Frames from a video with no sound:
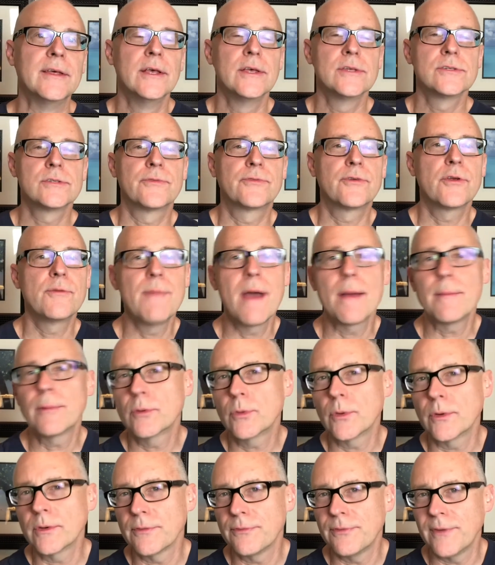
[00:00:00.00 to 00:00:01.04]
So if you remember
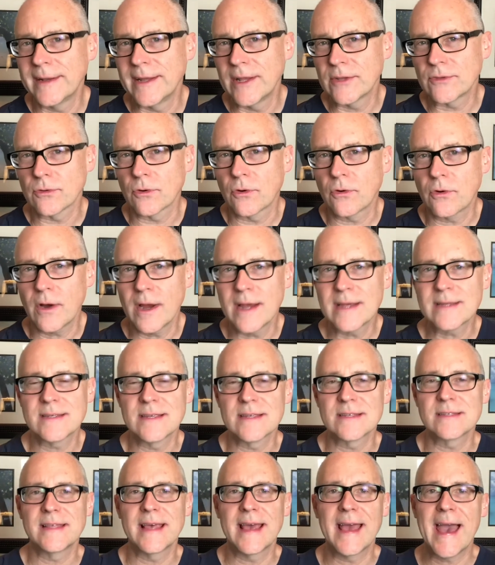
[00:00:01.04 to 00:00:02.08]
during the financial
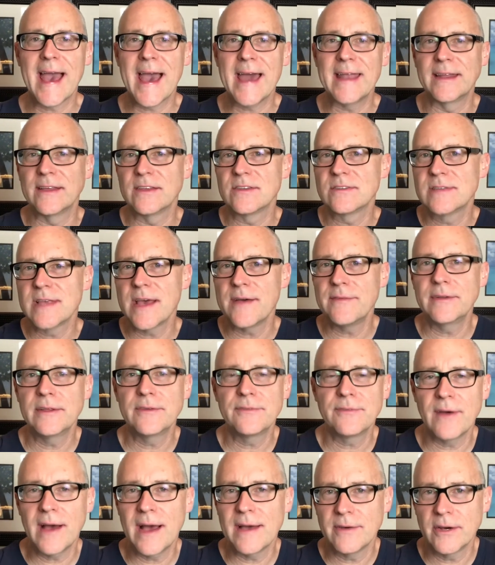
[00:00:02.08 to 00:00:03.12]
crisis, they had a
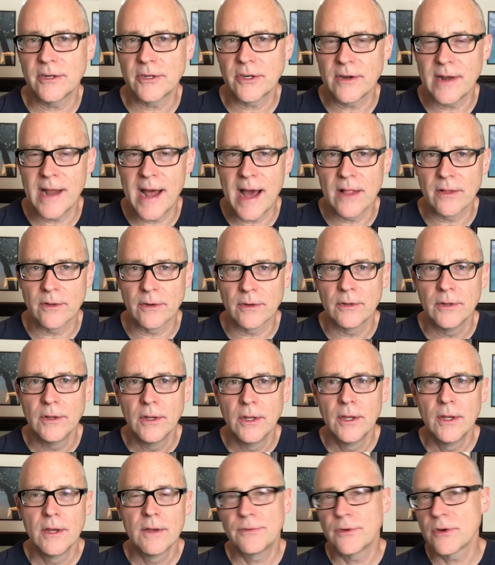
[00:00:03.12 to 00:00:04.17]
$7,500
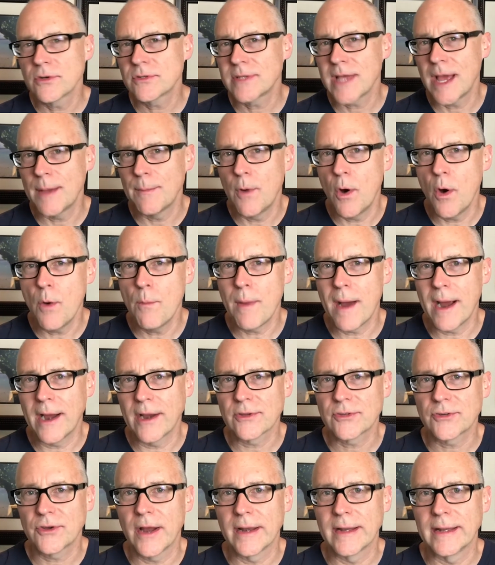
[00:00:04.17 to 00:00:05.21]
first-time homebuyers
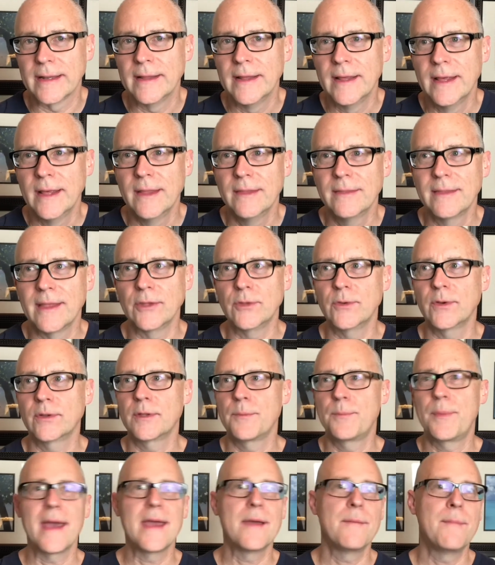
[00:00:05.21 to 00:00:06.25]
credit that you had to
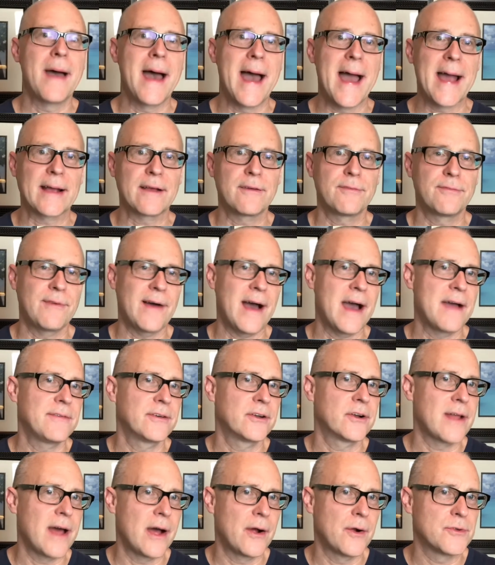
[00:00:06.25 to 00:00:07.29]
pay back
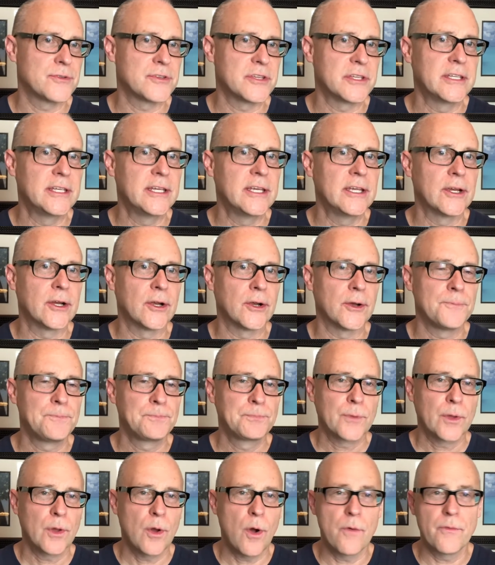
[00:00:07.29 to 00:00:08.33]
$500 a year
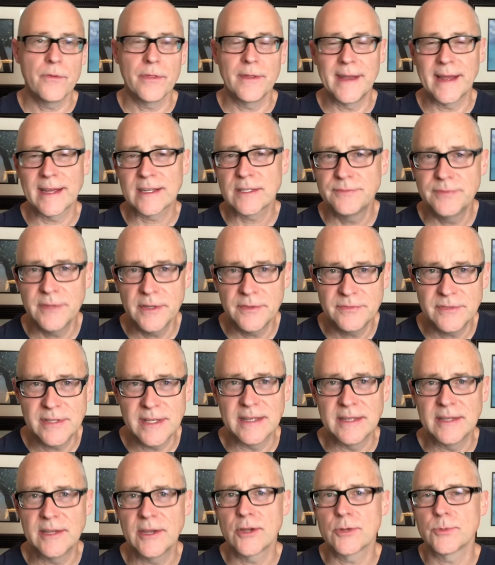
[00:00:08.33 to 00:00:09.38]
over the next
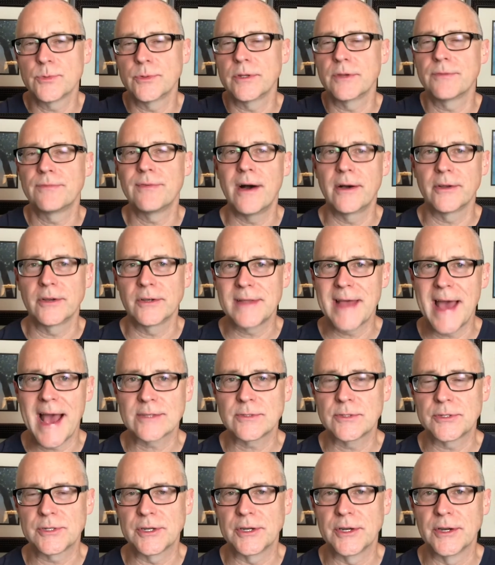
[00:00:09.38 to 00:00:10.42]
15 years when you file your tax
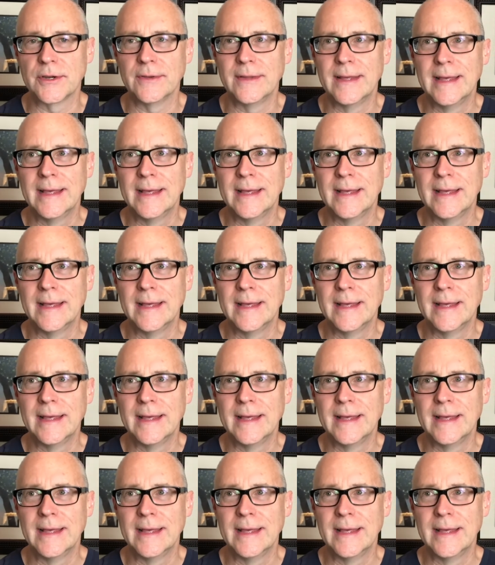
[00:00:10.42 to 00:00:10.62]
return.